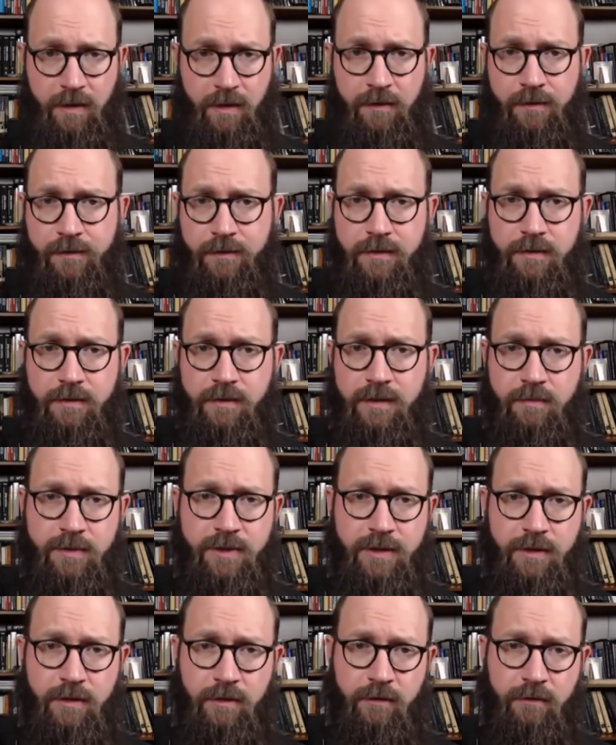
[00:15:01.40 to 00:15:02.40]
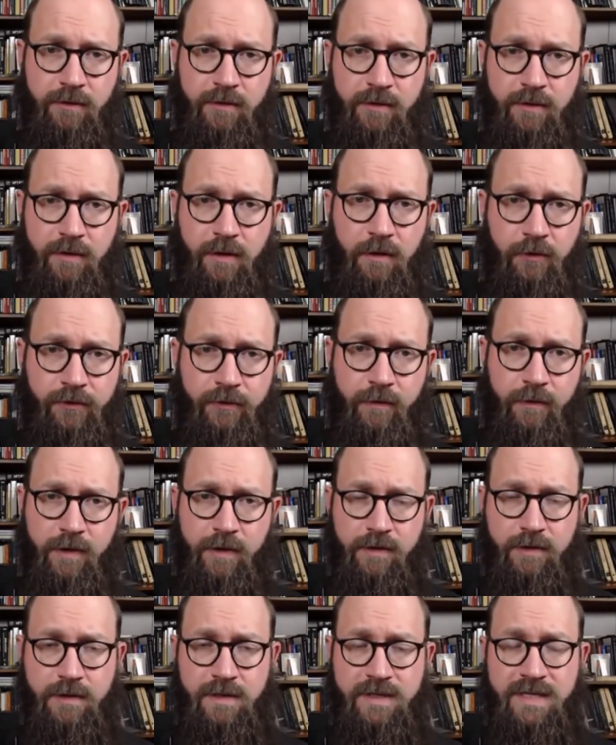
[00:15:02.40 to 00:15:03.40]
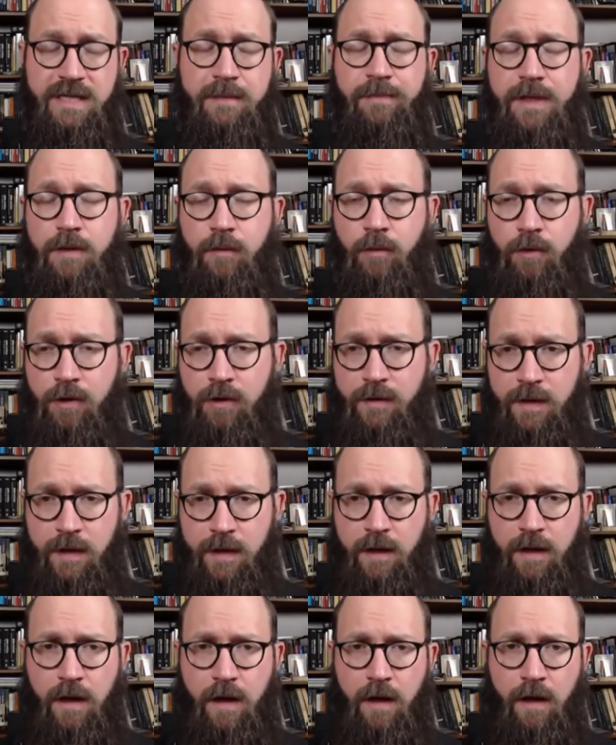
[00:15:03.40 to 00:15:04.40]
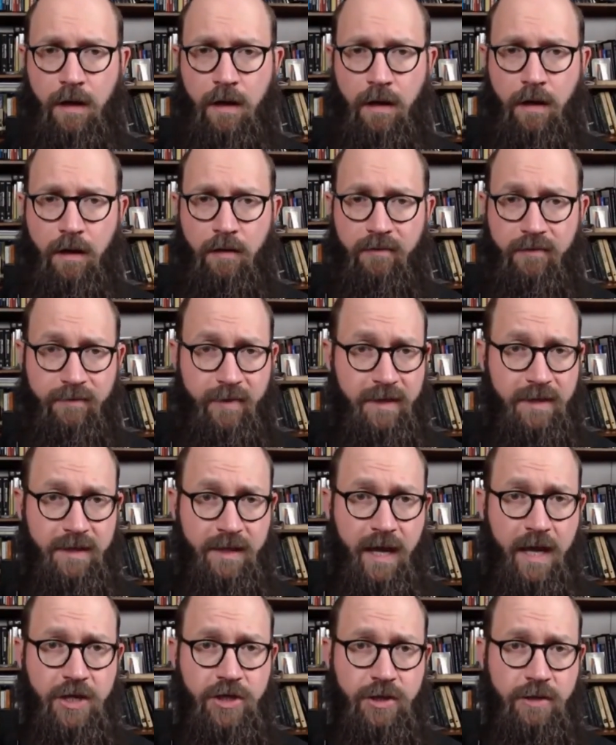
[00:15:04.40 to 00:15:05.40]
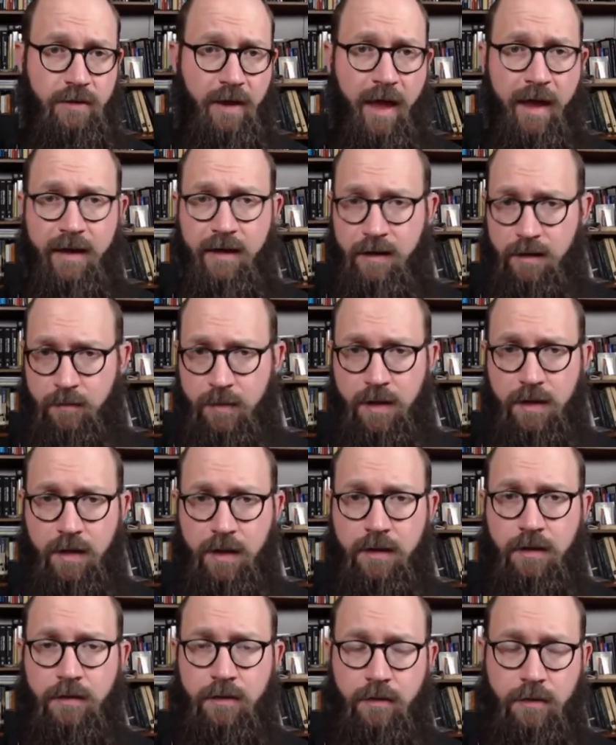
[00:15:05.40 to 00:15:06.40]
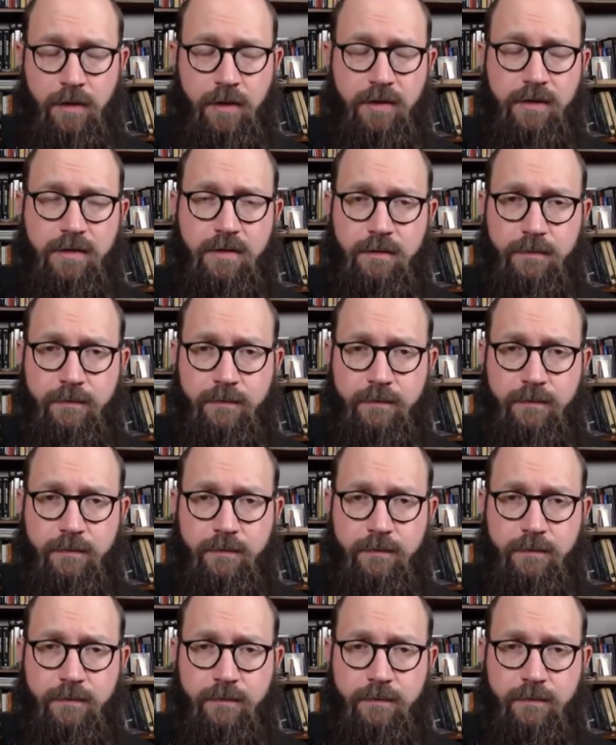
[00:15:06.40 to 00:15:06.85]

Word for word: others, this material is deeply worthy of investigation, academic and otherwise.